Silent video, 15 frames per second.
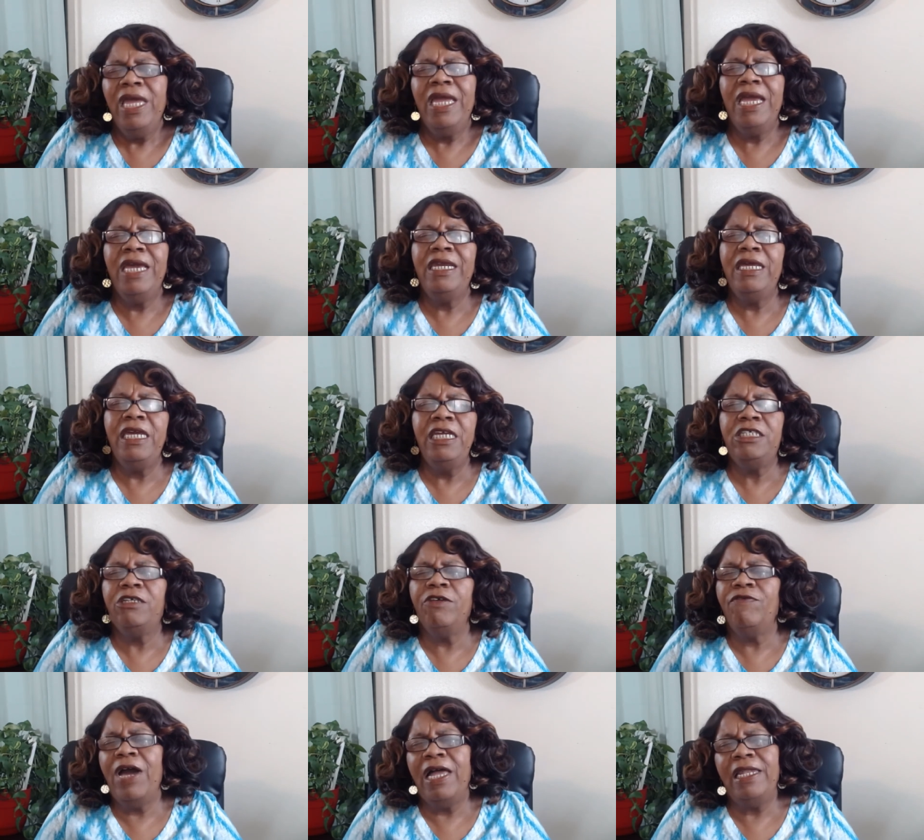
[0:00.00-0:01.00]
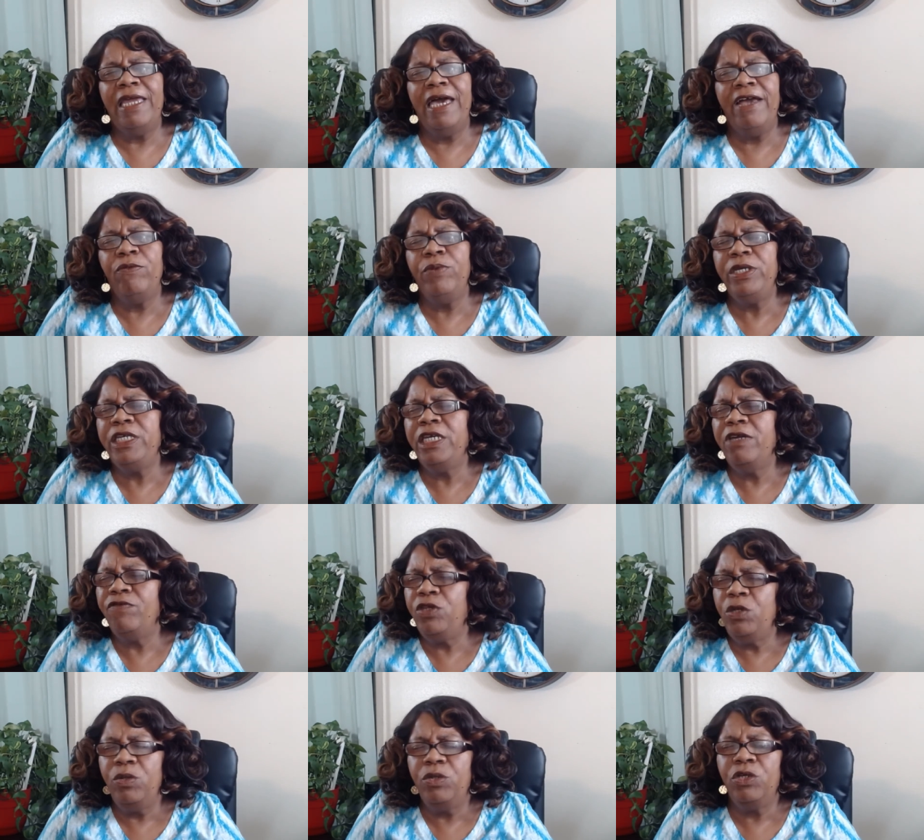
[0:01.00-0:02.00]
in each of our lives. We give
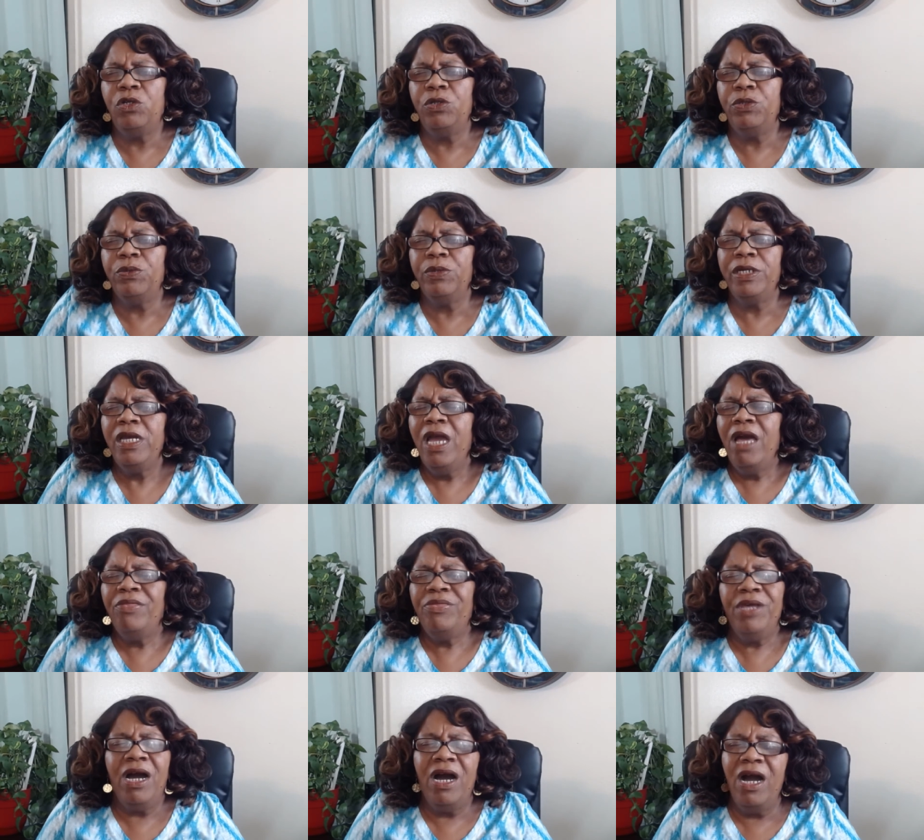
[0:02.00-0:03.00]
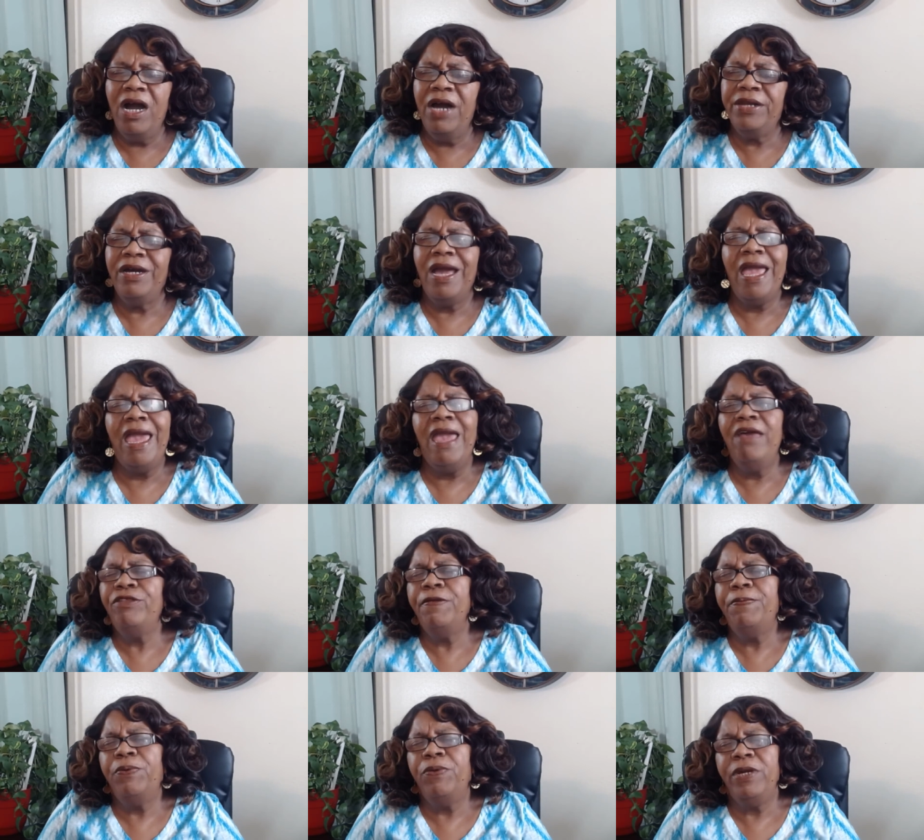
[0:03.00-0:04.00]
you the glory, the honor, and the
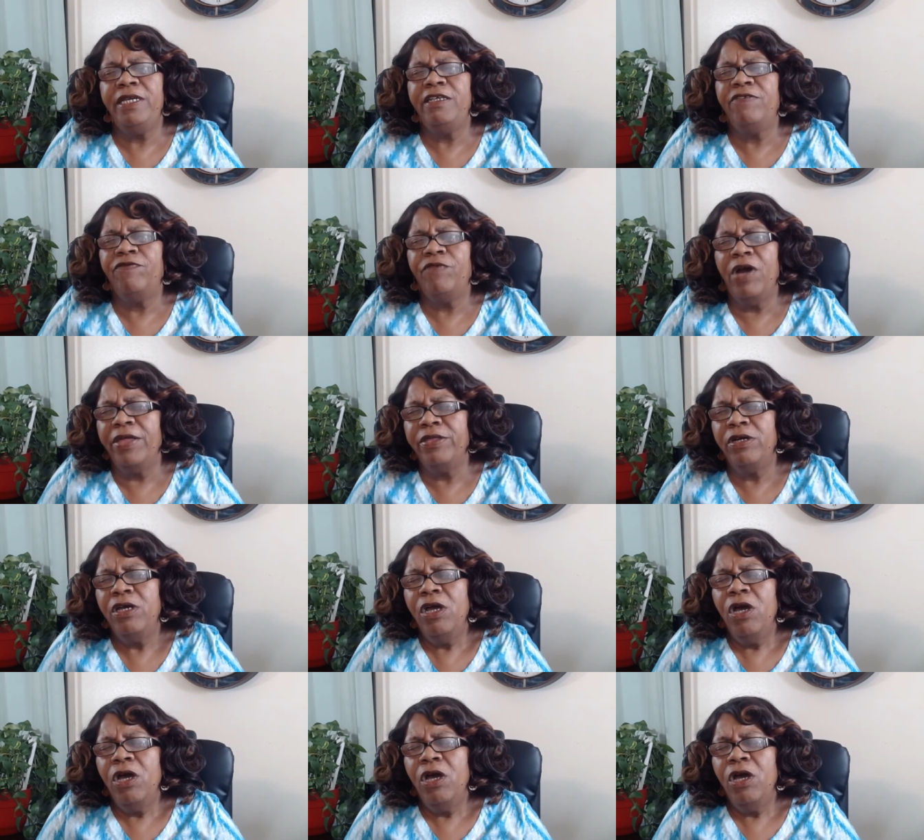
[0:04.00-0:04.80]
praise, Father. Father.